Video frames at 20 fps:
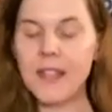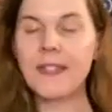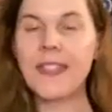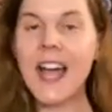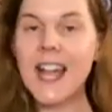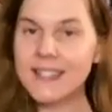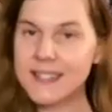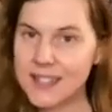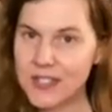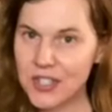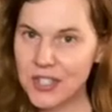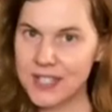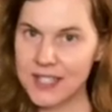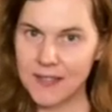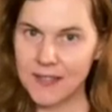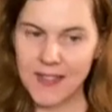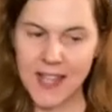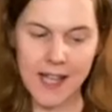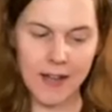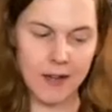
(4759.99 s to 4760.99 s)
That's the gist
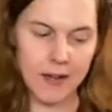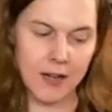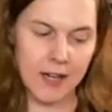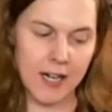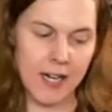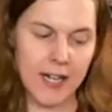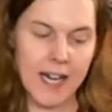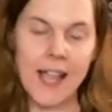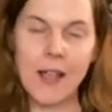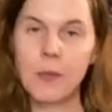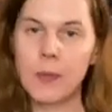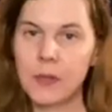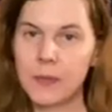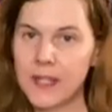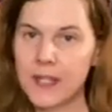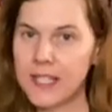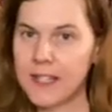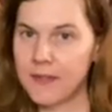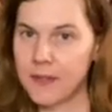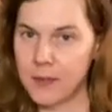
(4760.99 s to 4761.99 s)
of that card. I will
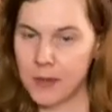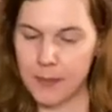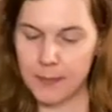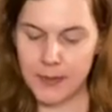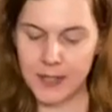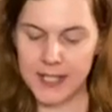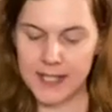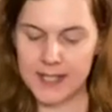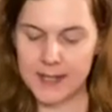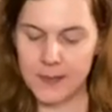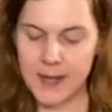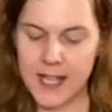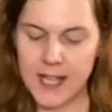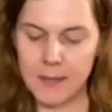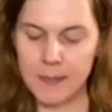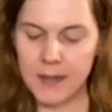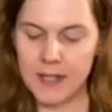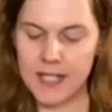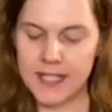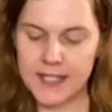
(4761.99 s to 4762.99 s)
read it from the book as
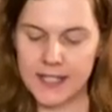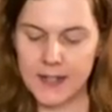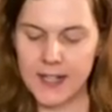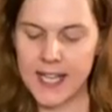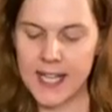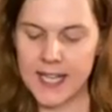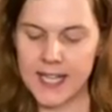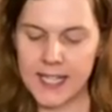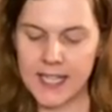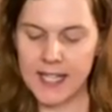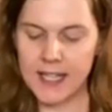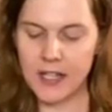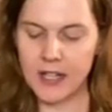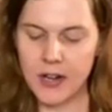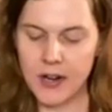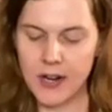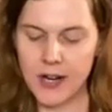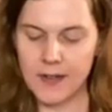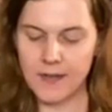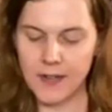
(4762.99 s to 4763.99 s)
well, but let's go ahead and get a
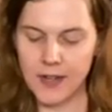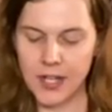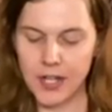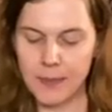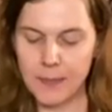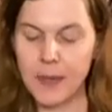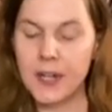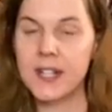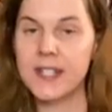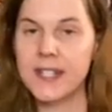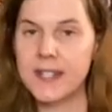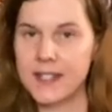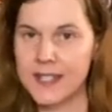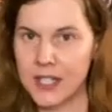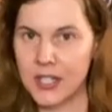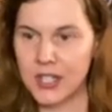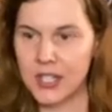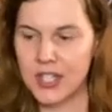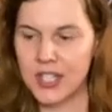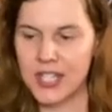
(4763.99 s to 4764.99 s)
card for your person's
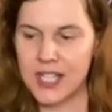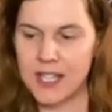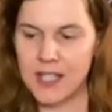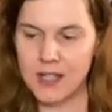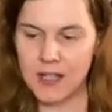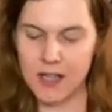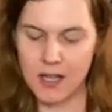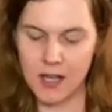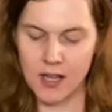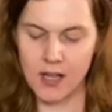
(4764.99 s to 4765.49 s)
energy.